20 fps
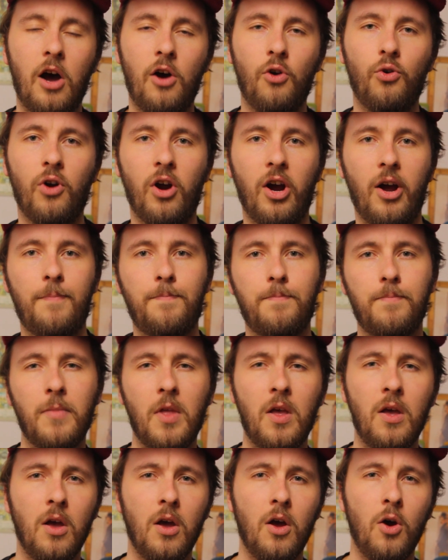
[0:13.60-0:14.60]
Alright,
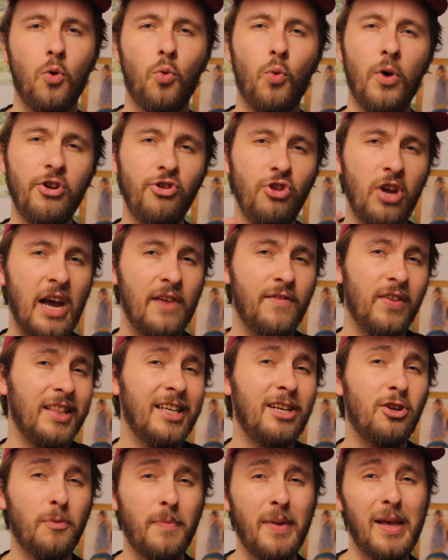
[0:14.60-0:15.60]
when you have a
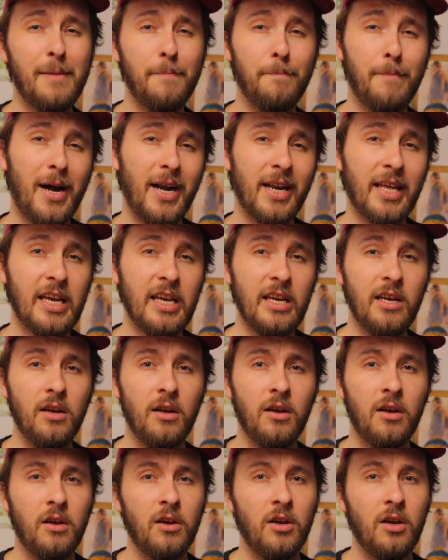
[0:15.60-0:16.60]
little bit of money,